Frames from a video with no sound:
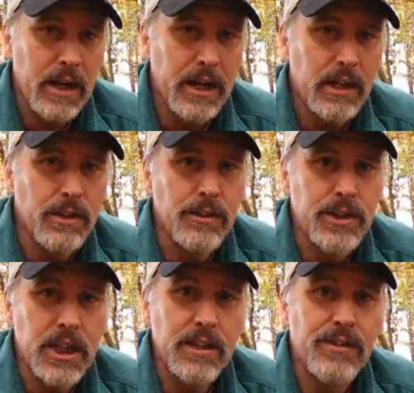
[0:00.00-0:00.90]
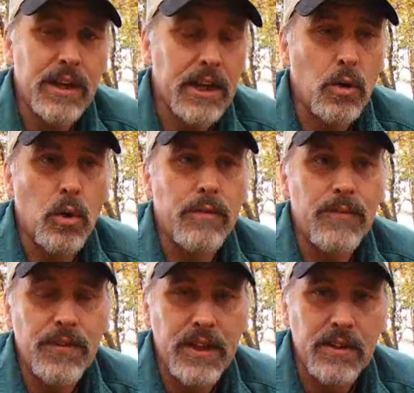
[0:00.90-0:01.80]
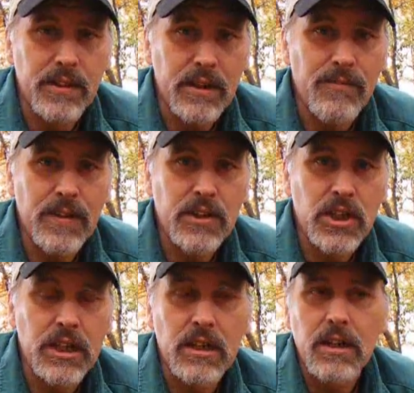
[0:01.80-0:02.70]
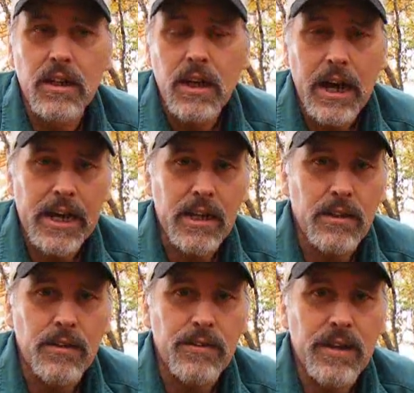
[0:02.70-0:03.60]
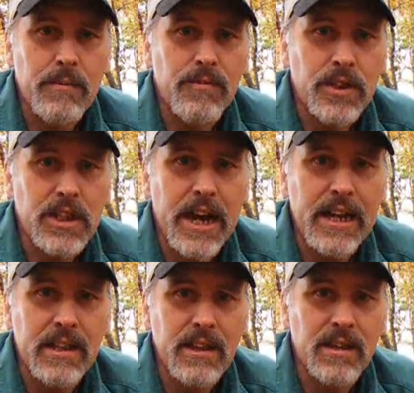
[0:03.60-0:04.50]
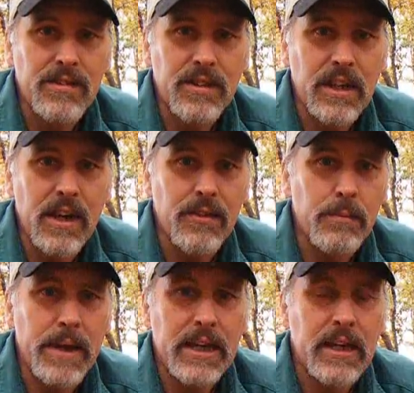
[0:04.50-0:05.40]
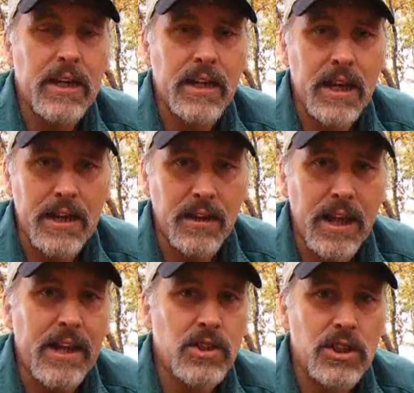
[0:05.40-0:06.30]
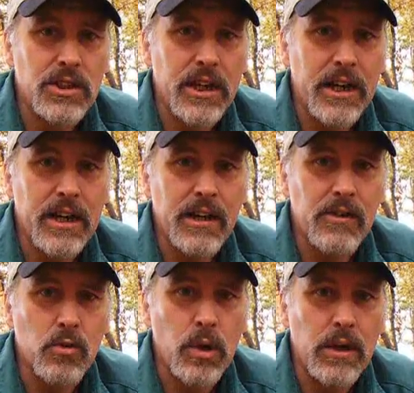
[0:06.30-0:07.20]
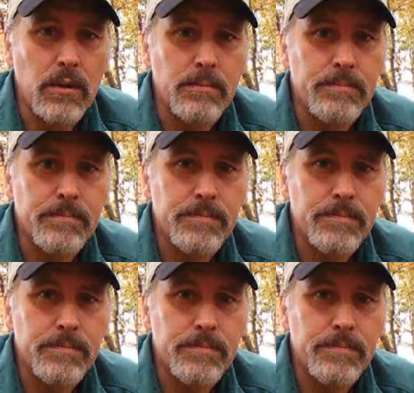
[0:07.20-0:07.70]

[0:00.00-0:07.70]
and I can use the inside cord for things like fishing. I can use them for tying things together, making any kind of lashings that I need as well.